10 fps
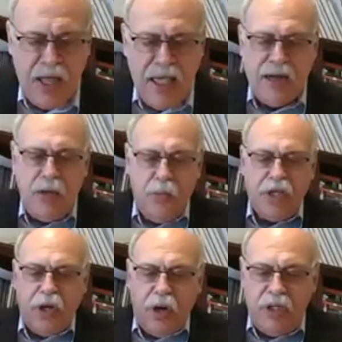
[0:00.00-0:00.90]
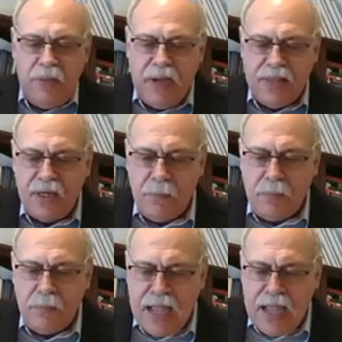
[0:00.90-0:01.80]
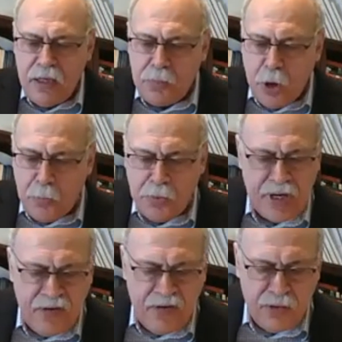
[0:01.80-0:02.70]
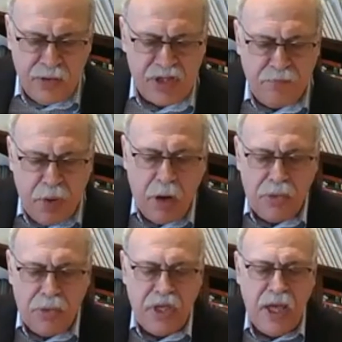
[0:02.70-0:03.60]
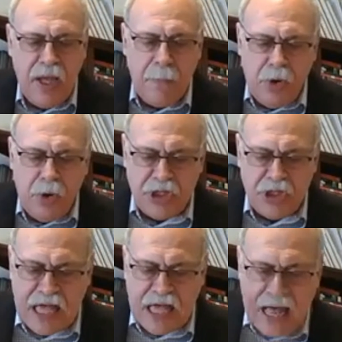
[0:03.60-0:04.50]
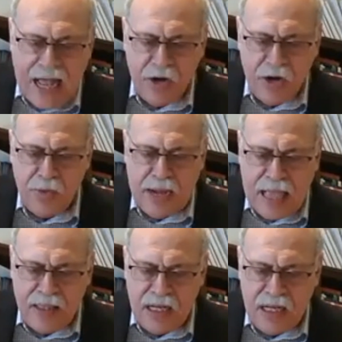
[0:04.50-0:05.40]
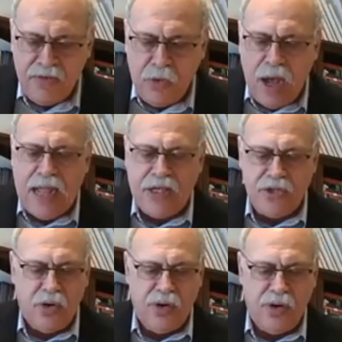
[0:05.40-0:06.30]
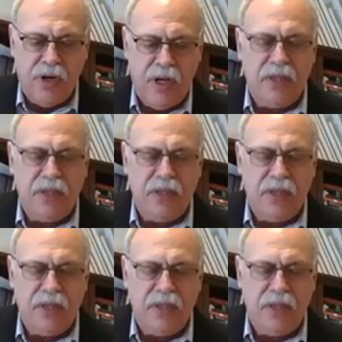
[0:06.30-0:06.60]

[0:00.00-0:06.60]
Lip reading: and in which only by the combined and appropriate influence of both emerges the higher reality of a wise order,